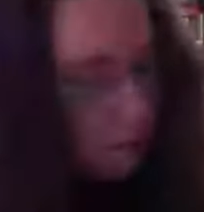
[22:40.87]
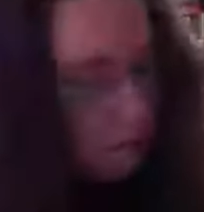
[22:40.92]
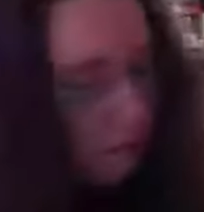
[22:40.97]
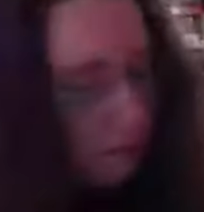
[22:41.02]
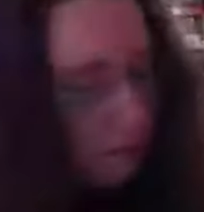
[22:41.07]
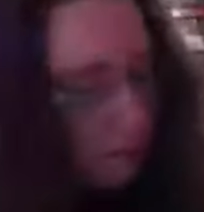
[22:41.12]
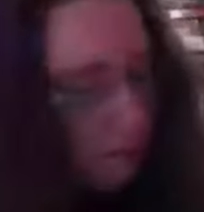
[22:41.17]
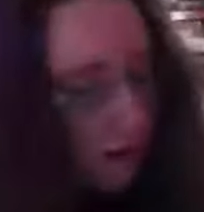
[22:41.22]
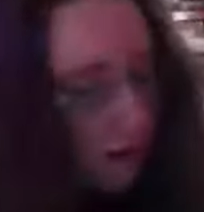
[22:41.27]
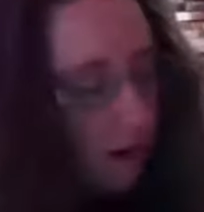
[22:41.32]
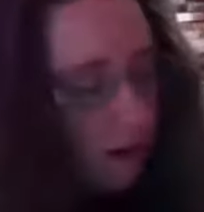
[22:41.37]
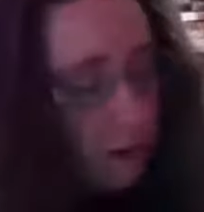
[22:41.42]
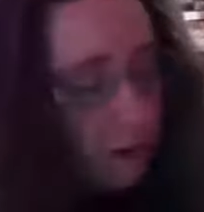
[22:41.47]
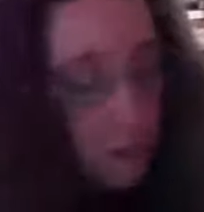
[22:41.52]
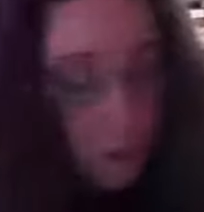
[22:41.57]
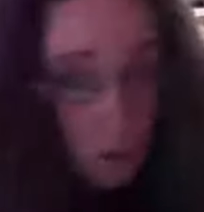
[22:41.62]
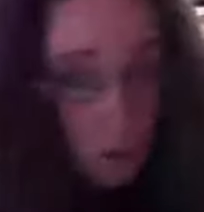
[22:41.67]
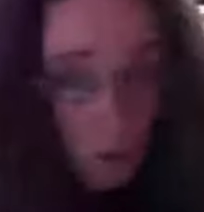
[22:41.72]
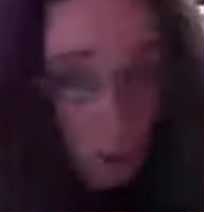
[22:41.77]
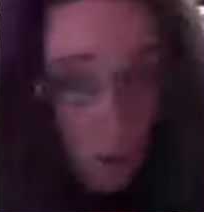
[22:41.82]
The artist
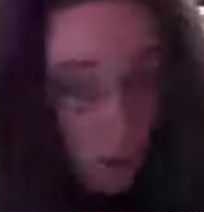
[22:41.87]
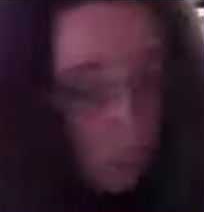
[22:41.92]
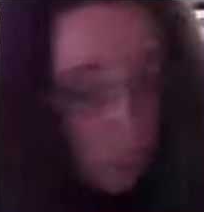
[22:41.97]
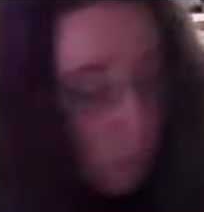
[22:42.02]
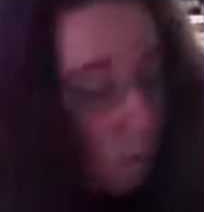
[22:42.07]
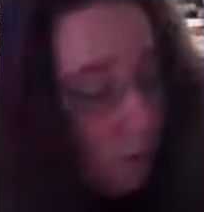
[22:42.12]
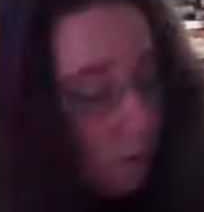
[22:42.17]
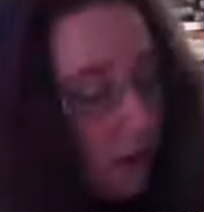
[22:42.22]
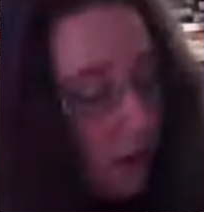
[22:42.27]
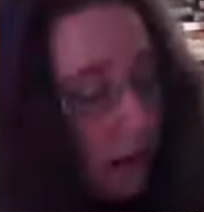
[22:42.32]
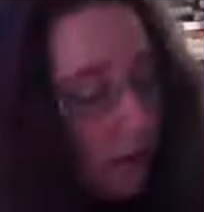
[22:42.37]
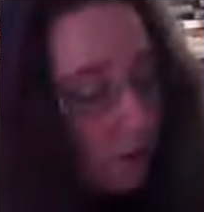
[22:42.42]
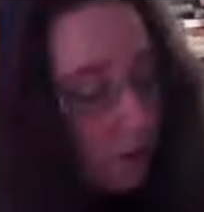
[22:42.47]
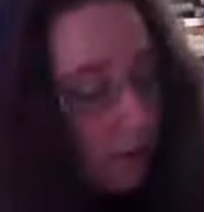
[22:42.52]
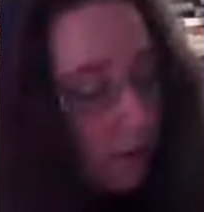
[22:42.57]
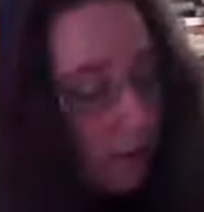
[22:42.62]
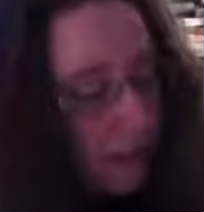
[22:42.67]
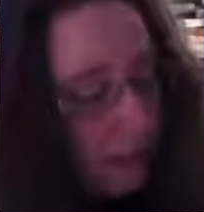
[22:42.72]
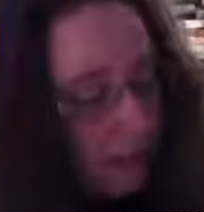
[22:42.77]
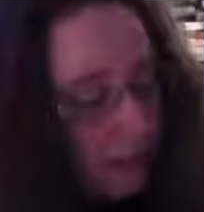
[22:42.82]
is quick to point out
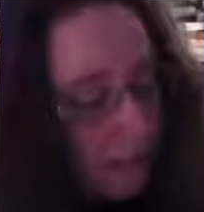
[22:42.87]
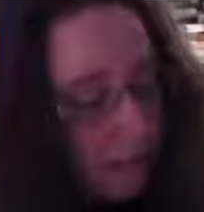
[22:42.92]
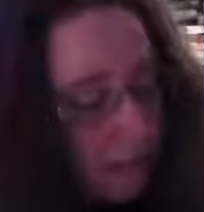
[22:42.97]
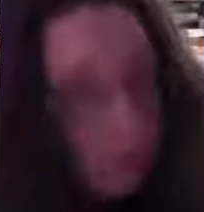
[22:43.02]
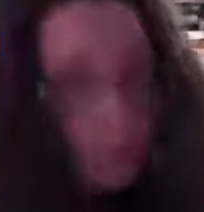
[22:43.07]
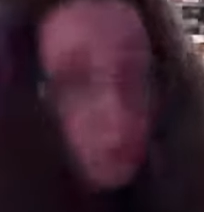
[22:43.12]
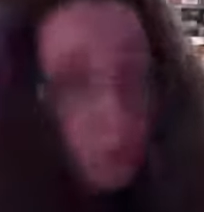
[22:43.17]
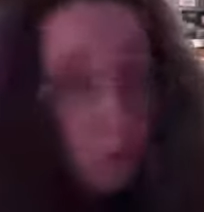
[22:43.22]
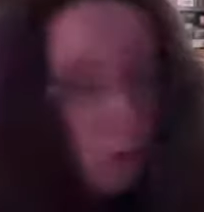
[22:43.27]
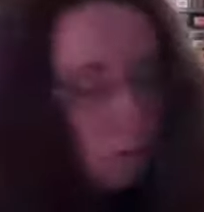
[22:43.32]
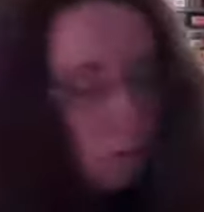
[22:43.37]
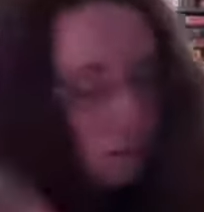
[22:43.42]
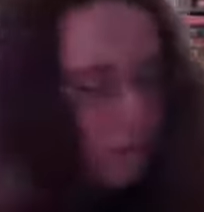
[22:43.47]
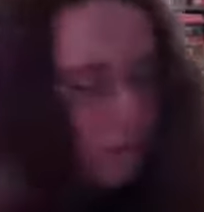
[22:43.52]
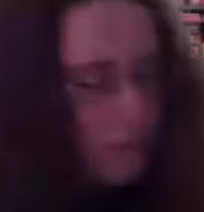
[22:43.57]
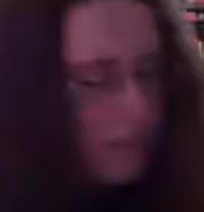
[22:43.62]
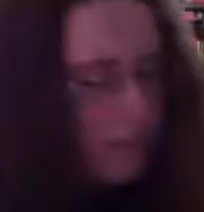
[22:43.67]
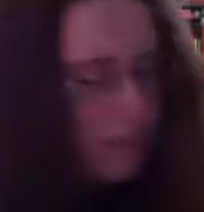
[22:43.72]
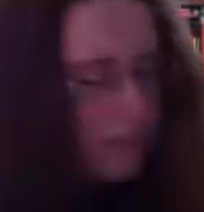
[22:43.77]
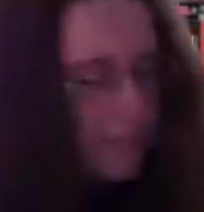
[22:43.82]
that, quote,
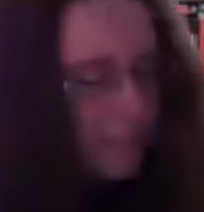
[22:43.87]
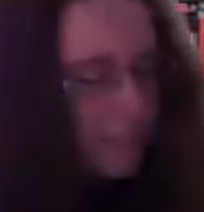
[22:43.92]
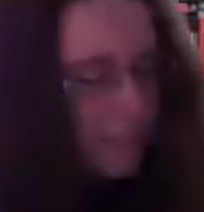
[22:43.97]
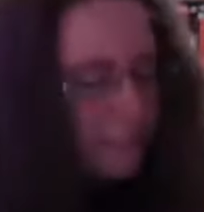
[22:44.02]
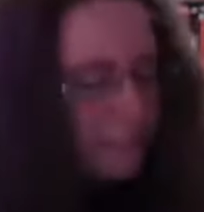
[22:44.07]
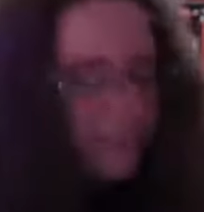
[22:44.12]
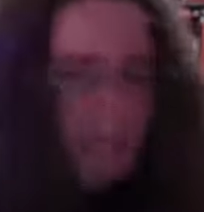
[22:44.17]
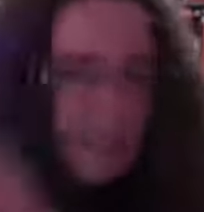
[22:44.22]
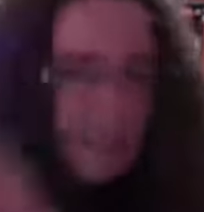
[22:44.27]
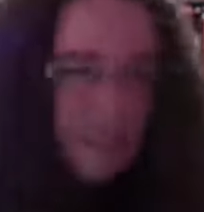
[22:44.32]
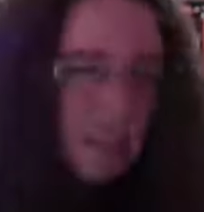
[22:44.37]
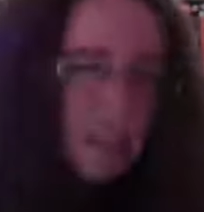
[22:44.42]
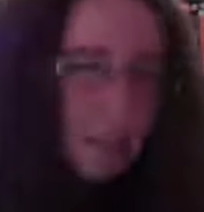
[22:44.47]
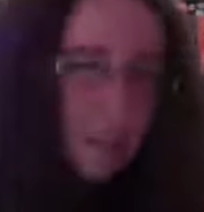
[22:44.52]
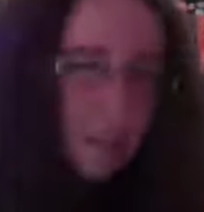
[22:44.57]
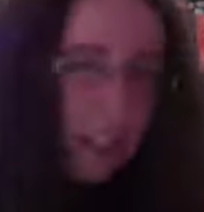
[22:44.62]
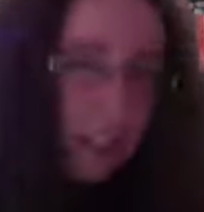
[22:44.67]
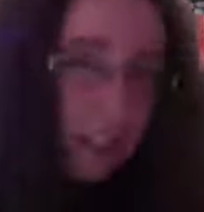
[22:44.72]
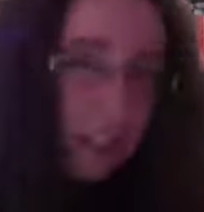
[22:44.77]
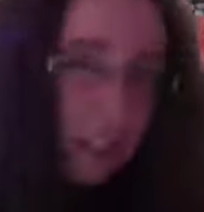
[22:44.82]
this is a
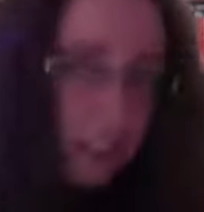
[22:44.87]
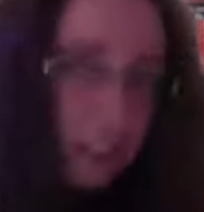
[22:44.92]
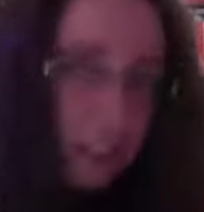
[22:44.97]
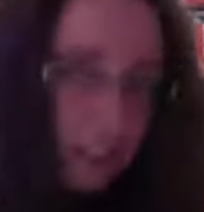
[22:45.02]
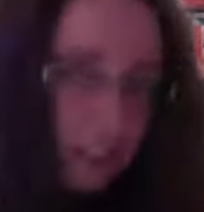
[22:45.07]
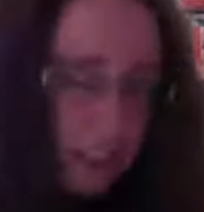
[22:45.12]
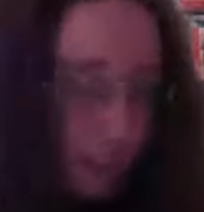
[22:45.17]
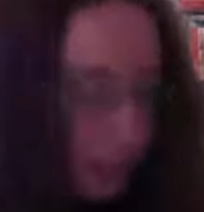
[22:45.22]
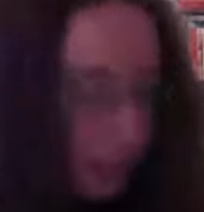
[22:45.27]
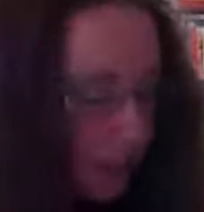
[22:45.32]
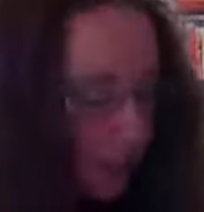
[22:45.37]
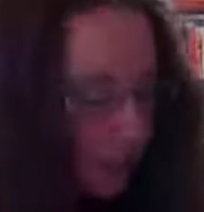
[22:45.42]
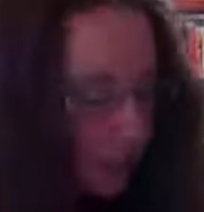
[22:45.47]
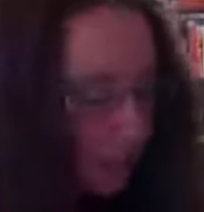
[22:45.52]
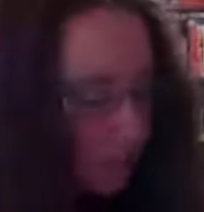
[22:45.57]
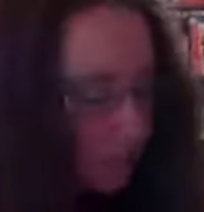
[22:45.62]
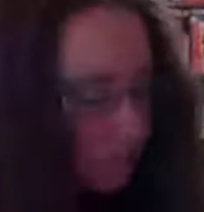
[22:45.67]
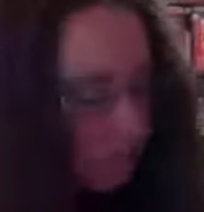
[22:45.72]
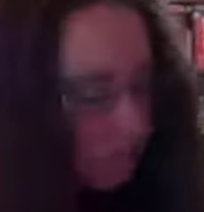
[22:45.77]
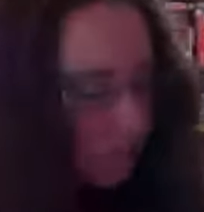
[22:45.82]
delicate thing,
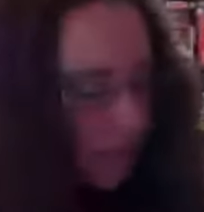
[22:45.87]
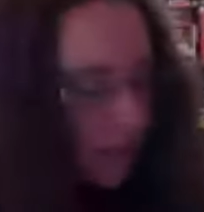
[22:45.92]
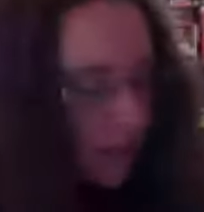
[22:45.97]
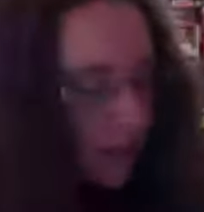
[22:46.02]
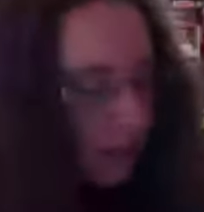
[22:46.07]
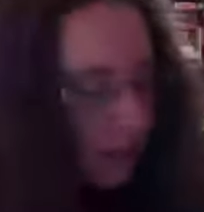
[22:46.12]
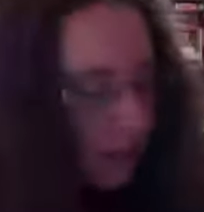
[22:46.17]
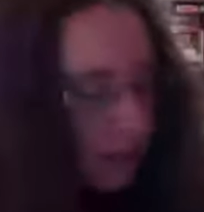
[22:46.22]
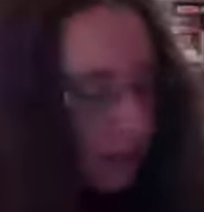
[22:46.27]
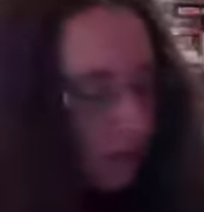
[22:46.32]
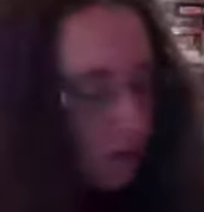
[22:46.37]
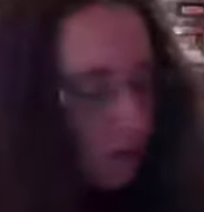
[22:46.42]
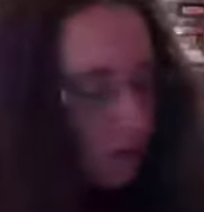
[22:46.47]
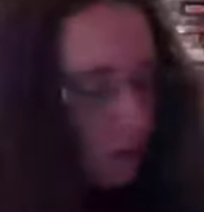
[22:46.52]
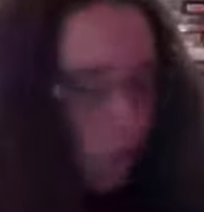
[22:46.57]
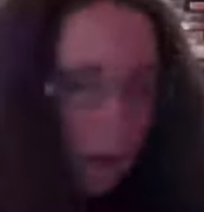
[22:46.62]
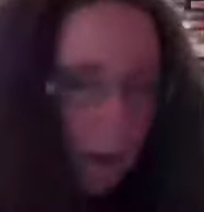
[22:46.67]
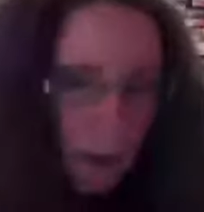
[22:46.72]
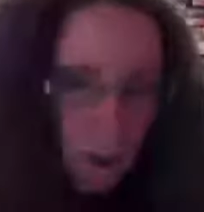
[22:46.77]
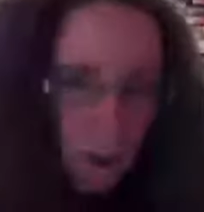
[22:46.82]
yet the
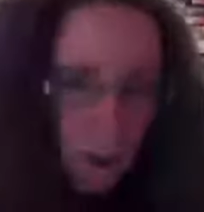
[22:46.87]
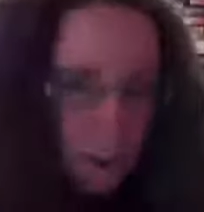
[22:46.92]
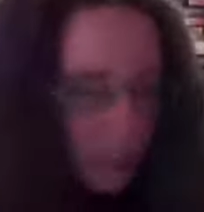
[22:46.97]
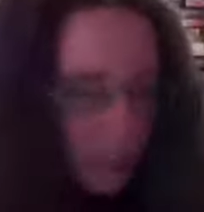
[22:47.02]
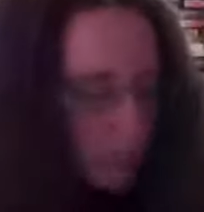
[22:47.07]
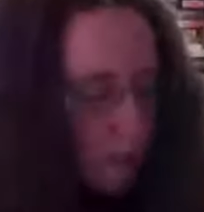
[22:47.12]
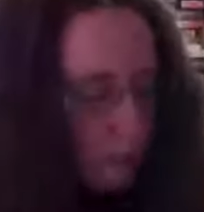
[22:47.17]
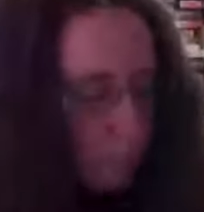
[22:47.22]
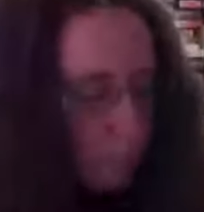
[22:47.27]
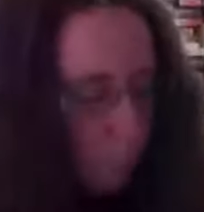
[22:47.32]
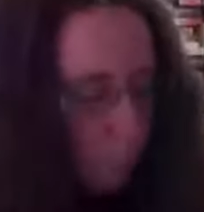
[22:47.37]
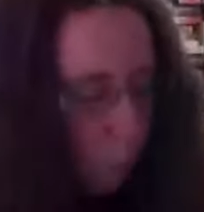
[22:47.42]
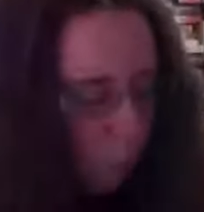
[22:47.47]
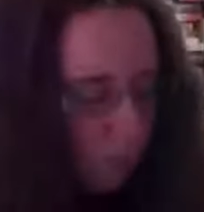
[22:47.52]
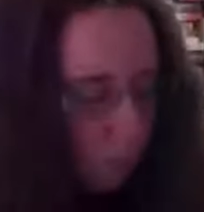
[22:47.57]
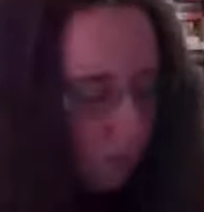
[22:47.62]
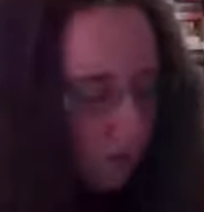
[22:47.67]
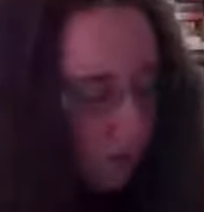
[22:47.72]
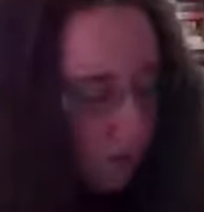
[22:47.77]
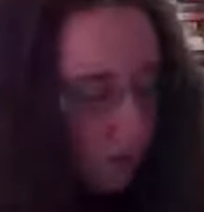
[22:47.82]
question is
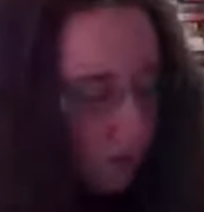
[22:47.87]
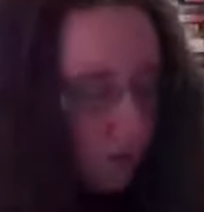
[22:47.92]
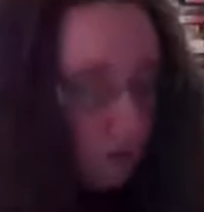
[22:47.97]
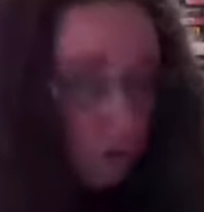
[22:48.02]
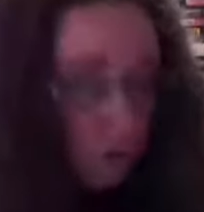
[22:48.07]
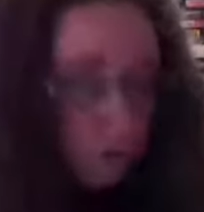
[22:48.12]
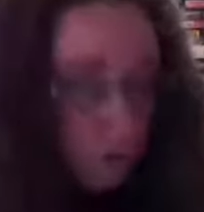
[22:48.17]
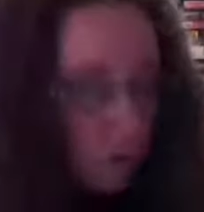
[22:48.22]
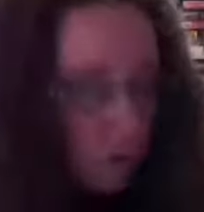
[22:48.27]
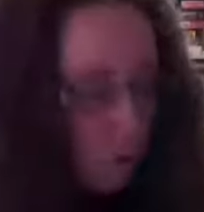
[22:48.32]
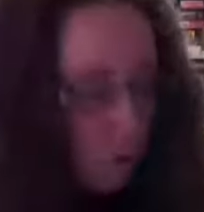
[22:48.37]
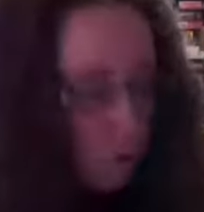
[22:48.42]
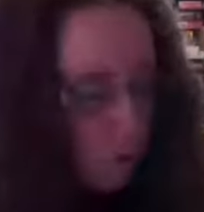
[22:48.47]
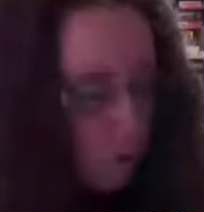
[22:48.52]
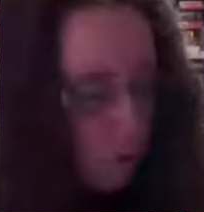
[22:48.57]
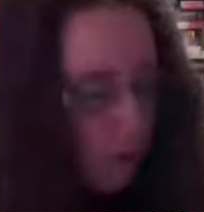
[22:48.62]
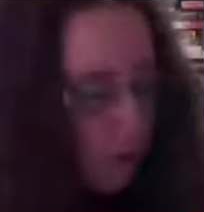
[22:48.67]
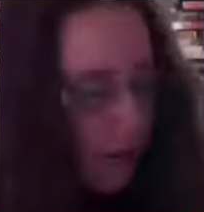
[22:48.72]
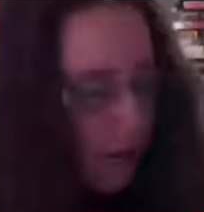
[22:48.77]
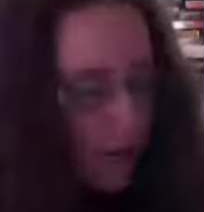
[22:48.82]
important to
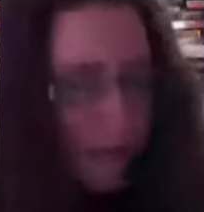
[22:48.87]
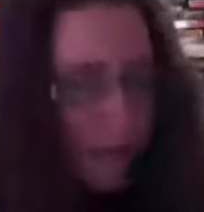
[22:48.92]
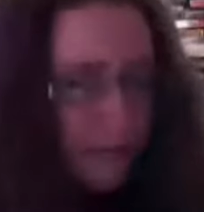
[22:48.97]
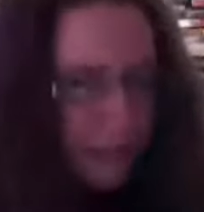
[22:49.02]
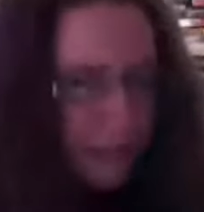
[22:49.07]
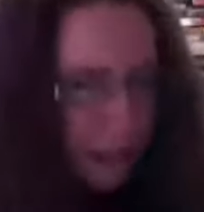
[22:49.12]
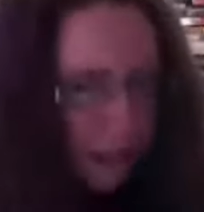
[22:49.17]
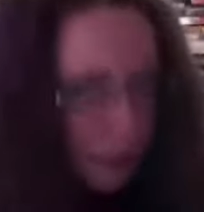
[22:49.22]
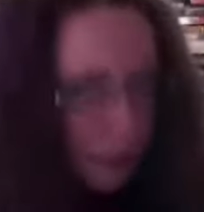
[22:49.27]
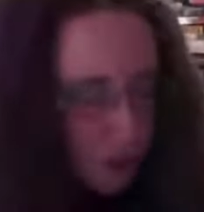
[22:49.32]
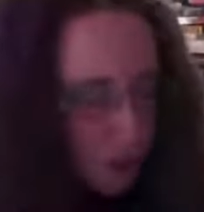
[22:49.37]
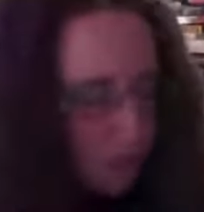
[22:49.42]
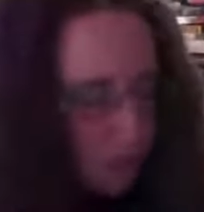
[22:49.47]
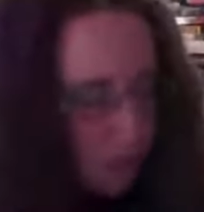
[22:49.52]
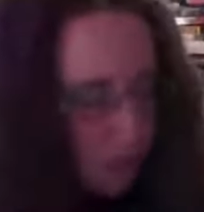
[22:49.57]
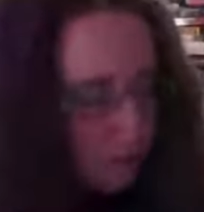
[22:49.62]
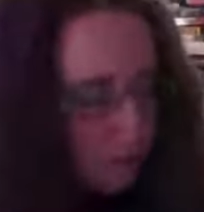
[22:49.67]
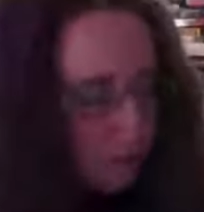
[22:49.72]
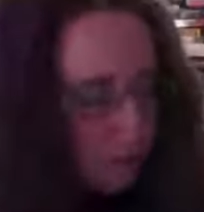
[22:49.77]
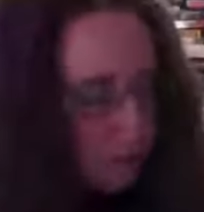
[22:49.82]
future
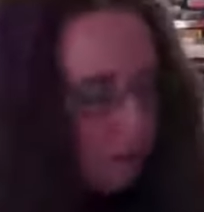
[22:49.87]
intelligence.